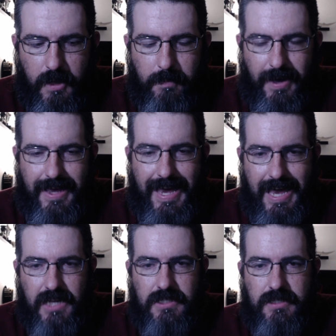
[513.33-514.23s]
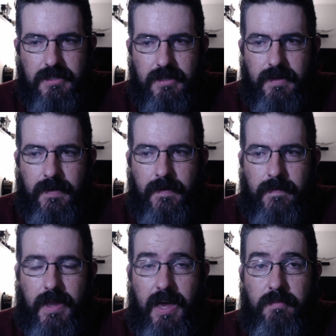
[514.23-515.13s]
My aunt,
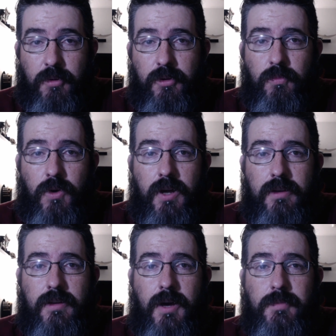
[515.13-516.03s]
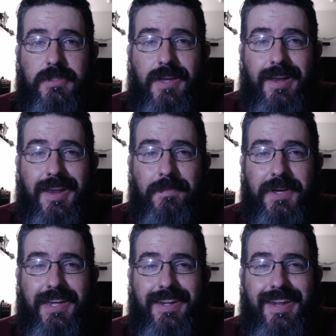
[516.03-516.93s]
and I have more than one, I'm just not naming
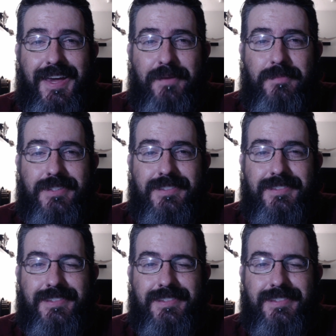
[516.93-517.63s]
any names.